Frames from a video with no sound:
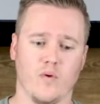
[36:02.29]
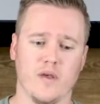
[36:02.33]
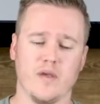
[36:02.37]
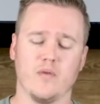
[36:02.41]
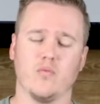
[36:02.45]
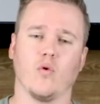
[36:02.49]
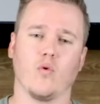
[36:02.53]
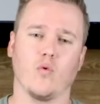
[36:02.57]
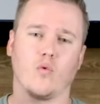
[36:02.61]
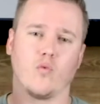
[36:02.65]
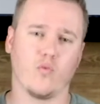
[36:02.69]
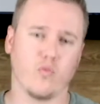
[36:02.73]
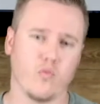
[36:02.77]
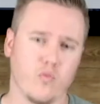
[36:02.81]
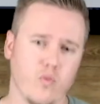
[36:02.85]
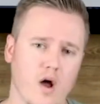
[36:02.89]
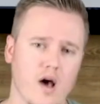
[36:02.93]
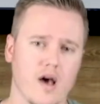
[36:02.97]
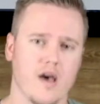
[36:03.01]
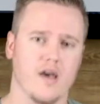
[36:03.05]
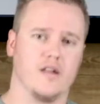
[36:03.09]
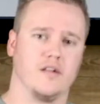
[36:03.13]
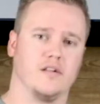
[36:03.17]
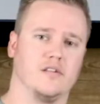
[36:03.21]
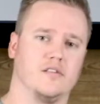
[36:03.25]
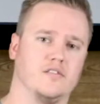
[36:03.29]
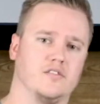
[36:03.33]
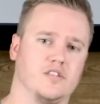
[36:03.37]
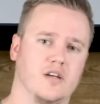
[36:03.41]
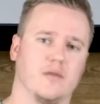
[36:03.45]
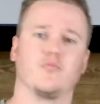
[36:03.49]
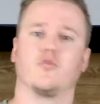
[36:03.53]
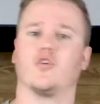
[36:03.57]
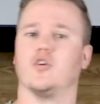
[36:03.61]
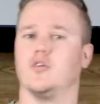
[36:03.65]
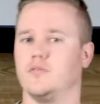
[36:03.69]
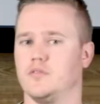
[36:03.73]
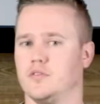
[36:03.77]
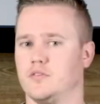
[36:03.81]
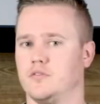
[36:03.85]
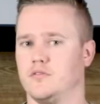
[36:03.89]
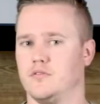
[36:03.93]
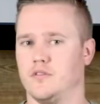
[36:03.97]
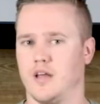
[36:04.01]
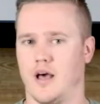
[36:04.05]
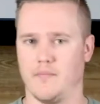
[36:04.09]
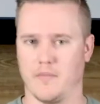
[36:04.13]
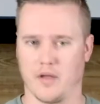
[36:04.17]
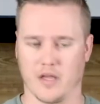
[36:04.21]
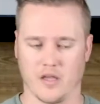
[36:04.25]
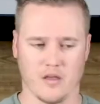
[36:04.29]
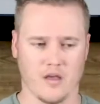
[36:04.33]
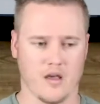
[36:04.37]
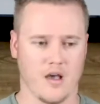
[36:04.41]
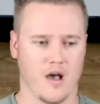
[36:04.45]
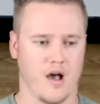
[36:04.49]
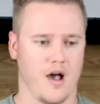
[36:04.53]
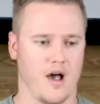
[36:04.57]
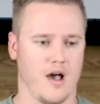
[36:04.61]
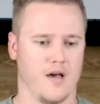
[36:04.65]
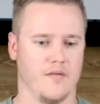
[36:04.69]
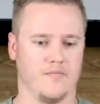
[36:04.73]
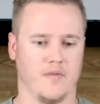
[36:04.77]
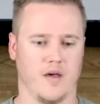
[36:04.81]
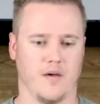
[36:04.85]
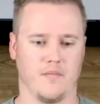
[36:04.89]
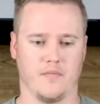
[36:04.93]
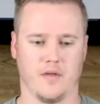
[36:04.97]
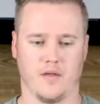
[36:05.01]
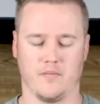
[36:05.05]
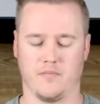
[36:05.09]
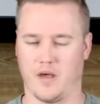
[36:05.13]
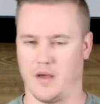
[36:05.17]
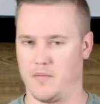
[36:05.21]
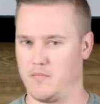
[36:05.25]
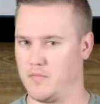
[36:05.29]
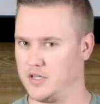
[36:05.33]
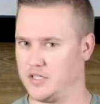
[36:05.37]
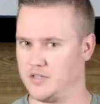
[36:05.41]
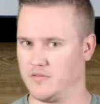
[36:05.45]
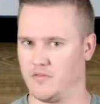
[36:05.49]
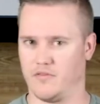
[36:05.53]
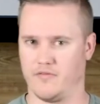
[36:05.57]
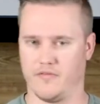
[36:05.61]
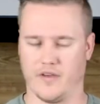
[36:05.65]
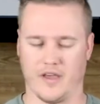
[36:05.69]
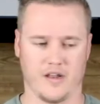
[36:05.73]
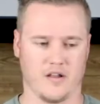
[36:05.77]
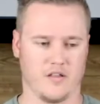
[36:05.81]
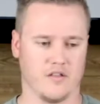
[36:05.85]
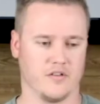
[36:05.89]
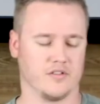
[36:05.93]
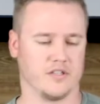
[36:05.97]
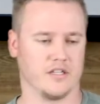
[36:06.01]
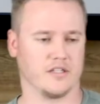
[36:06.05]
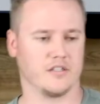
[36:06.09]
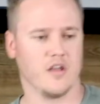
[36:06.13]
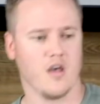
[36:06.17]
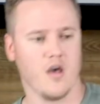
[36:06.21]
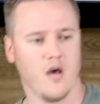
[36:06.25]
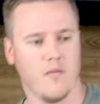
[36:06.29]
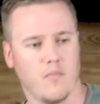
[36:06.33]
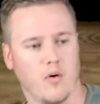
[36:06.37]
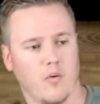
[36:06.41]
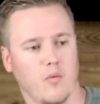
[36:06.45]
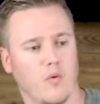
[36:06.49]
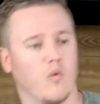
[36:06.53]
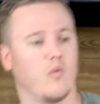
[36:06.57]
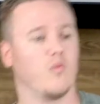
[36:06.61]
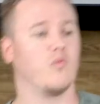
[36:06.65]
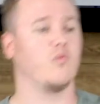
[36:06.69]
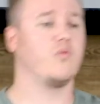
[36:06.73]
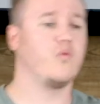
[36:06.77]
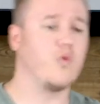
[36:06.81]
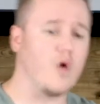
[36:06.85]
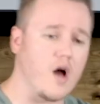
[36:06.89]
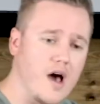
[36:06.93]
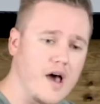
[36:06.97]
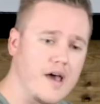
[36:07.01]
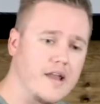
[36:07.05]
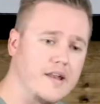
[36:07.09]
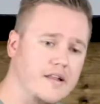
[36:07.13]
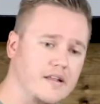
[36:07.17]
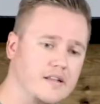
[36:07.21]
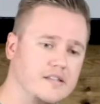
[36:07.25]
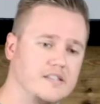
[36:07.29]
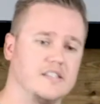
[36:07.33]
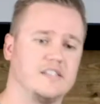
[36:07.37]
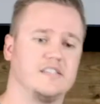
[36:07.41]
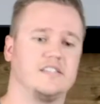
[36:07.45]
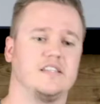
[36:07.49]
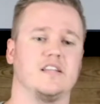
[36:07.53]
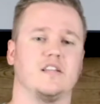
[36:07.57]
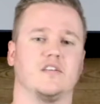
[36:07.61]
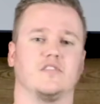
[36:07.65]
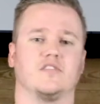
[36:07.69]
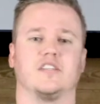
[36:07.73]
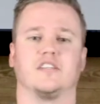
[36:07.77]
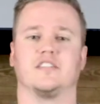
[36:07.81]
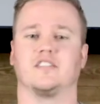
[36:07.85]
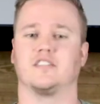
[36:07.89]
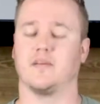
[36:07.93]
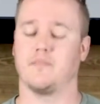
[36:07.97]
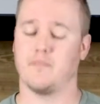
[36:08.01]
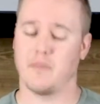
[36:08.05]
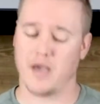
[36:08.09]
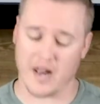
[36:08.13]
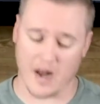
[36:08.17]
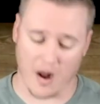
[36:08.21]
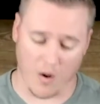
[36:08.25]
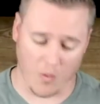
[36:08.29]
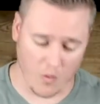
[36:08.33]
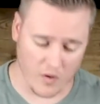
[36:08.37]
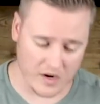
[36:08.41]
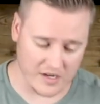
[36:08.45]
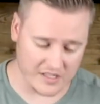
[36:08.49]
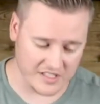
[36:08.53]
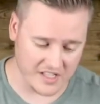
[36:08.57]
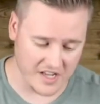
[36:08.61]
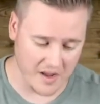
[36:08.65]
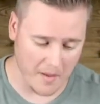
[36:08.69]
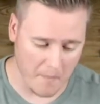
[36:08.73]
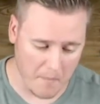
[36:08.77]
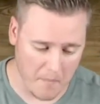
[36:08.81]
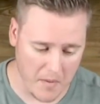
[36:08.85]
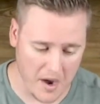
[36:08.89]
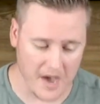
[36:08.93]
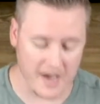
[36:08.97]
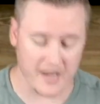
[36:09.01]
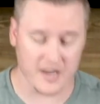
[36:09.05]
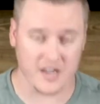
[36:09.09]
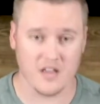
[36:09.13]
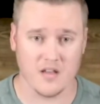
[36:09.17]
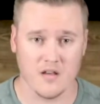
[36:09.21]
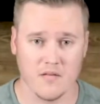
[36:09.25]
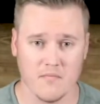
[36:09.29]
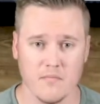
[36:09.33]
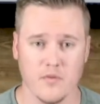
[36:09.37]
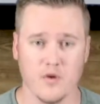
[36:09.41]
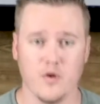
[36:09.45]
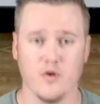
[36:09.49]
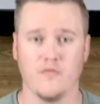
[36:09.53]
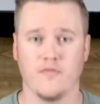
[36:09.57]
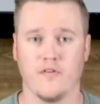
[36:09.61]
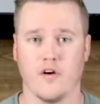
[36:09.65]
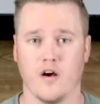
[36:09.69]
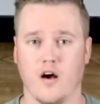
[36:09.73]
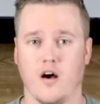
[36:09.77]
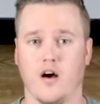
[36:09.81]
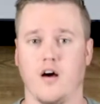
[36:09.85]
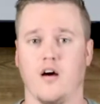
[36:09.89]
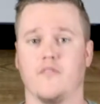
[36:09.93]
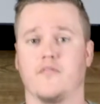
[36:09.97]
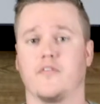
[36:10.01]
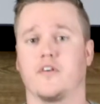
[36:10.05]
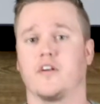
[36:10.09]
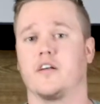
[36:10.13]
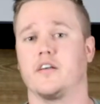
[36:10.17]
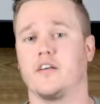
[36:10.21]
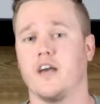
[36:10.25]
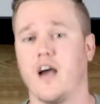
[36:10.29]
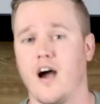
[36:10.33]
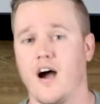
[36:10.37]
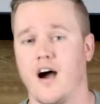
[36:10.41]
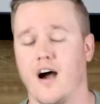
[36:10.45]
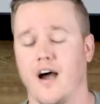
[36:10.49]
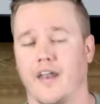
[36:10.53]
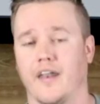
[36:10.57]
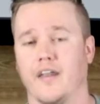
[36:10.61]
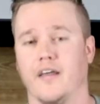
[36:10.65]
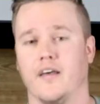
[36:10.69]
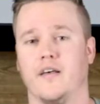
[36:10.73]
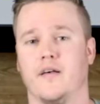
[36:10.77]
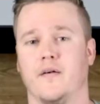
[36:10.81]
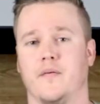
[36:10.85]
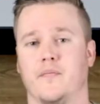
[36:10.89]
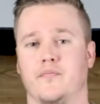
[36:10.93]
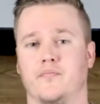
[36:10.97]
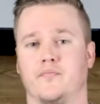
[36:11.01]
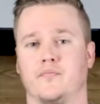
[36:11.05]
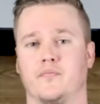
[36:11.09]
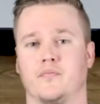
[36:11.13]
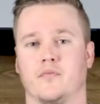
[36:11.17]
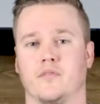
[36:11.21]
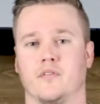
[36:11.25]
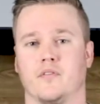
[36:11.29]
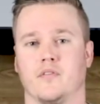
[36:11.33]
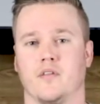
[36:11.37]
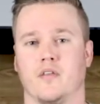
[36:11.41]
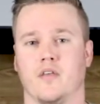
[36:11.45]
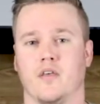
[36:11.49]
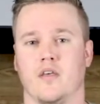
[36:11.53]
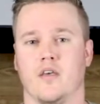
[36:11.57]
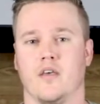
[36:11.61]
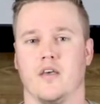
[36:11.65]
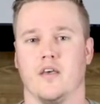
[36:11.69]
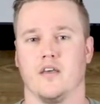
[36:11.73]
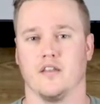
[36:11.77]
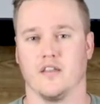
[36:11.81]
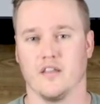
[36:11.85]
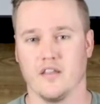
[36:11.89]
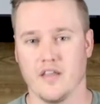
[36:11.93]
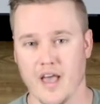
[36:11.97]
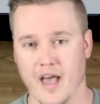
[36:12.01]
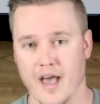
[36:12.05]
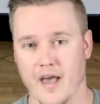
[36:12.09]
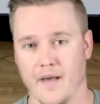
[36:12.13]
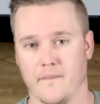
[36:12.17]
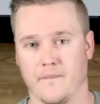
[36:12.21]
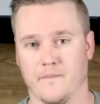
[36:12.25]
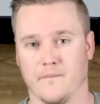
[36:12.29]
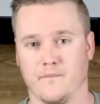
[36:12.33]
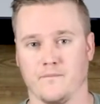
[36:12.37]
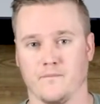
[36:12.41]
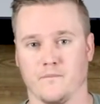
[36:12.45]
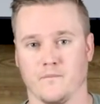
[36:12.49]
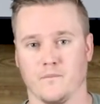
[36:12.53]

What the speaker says: we will run, some groups, not me. I'm not much of a fan of those things. But we'll run to see those things. Say, man, I want to see a mighty move of God. And yet,